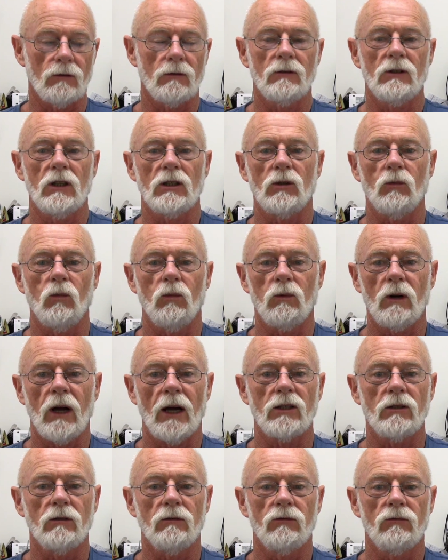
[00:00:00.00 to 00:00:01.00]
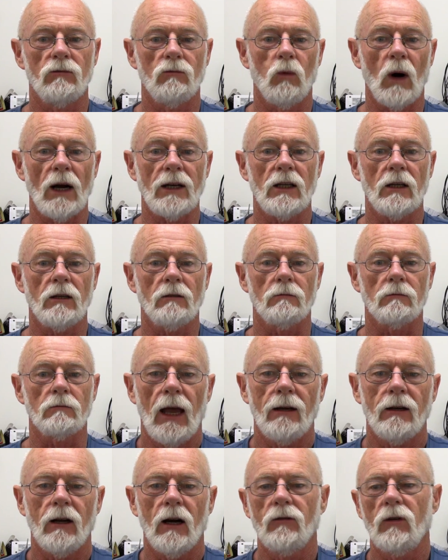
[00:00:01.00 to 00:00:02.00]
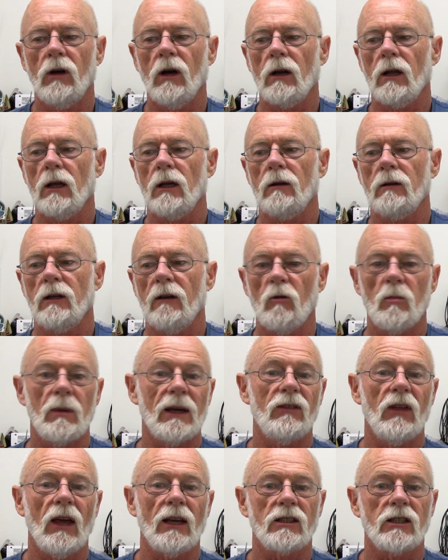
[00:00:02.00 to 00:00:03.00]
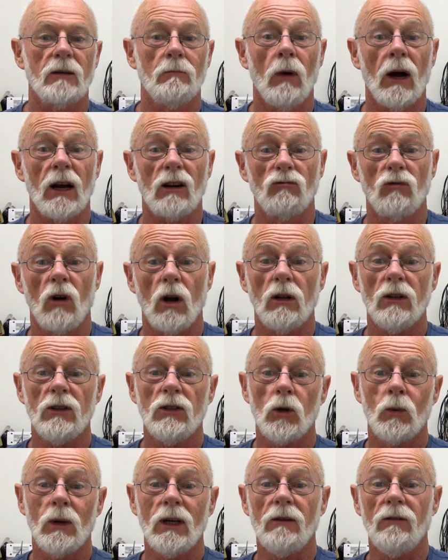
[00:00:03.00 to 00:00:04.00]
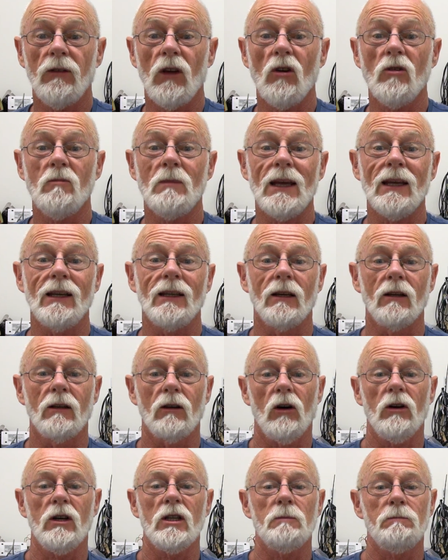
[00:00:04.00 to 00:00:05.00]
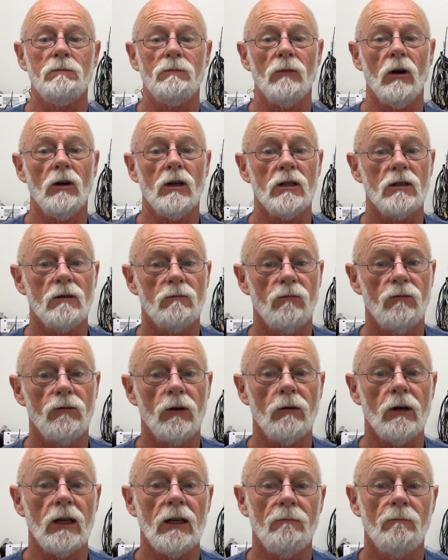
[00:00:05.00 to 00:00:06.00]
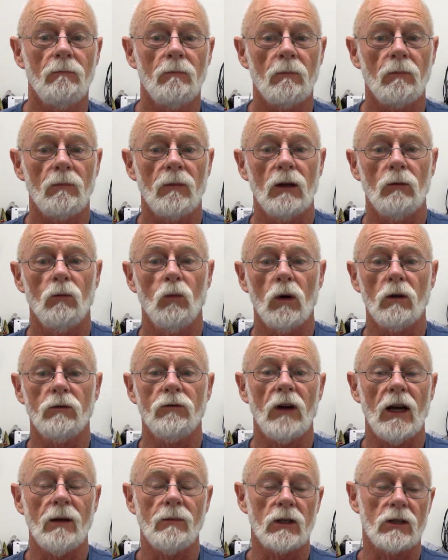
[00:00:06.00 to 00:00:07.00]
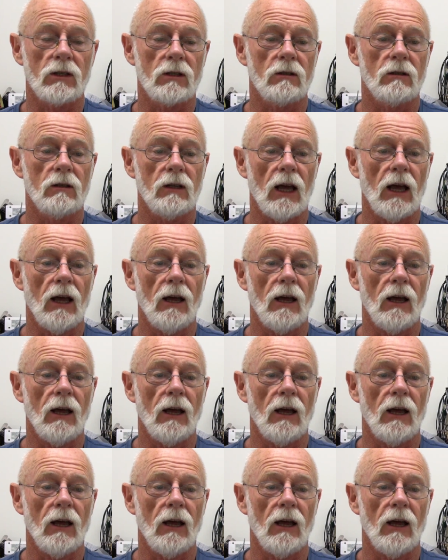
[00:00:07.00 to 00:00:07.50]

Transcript: Just a case of waiting. And I've got to give a big thanks to Mike Rollins, who interviewed me on his very world famous